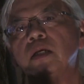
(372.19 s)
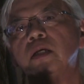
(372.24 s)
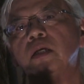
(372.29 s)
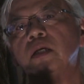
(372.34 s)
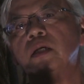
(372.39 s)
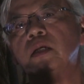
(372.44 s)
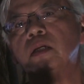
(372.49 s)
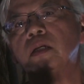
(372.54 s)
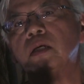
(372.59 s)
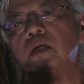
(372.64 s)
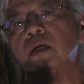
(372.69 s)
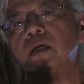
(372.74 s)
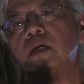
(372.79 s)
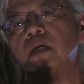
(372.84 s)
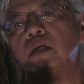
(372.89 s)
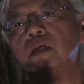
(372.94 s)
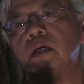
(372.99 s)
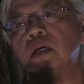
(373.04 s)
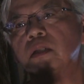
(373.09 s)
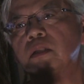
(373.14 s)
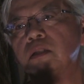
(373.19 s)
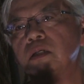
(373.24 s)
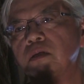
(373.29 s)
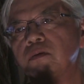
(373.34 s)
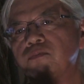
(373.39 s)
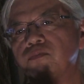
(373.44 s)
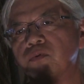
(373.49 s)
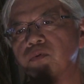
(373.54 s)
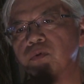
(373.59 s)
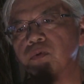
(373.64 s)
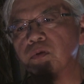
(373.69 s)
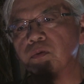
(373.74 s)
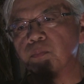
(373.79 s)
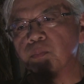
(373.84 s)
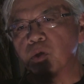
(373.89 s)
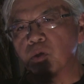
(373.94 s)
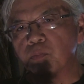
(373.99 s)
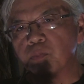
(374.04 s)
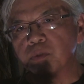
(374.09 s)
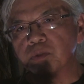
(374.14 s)
And I think for the
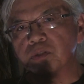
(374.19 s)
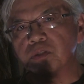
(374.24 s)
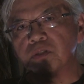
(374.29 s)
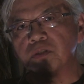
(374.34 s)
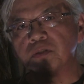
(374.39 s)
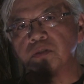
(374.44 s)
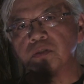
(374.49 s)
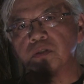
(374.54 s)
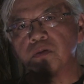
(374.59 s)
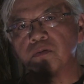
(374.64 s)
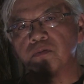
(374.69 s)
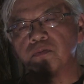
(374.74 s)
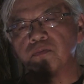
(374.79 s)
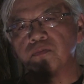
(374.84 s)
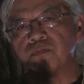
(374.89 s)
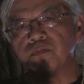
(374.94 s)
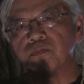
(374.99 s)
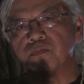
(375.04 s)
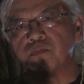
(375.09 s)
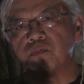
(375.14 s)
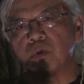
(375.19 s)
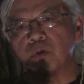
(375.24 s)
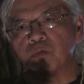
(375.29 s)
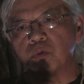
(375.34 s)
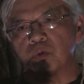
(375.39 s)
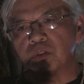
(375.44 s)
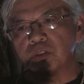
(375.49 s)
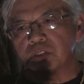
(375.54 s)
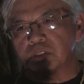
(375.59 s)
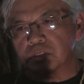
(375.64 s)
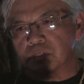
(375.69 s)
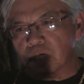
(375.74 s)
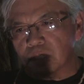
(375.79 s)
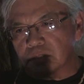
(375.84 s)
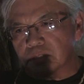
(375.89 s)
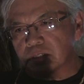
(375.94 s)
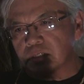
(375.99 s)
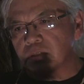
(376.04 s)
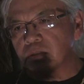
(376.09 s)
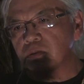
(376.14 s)
purposes of what we're
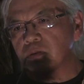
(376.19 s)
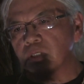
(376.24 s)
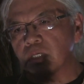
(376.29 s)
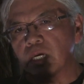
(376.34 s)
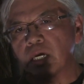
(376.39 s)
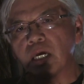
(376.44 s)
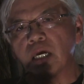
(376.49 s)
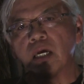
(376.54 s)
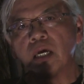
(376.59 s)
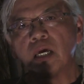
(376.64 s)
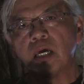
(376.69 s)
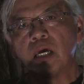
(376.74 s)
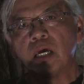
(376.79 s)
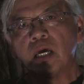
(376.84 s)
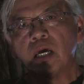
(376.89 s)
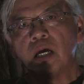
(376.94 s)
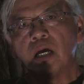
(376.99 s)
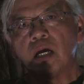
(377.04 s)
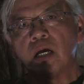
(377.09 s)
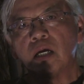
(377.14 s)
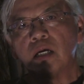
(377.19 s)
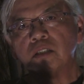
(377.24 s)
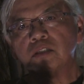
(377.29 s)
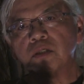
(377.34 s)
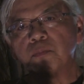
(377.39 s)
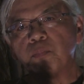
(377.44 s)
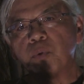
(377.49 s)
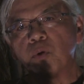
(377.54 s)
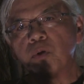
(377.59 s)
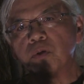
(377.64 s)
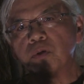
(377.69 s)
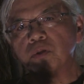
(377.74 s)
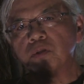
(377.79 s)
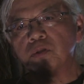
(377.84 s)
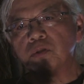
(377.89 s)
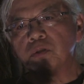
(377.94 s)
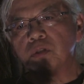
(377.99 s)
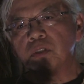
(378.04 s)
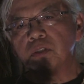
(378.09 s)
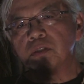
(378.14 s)
discussing today, it's important
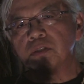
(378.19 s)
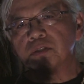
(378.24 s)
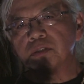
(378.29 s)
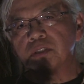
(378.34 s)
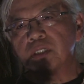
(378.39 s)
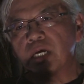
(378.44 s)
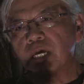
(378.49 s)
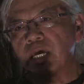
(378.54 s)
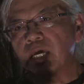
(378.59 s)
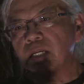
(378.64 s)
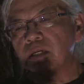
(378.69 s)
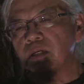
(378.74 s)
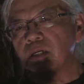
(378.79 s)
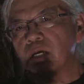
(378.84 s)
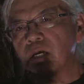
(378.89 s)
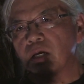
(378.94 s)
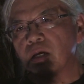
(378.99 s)
to understand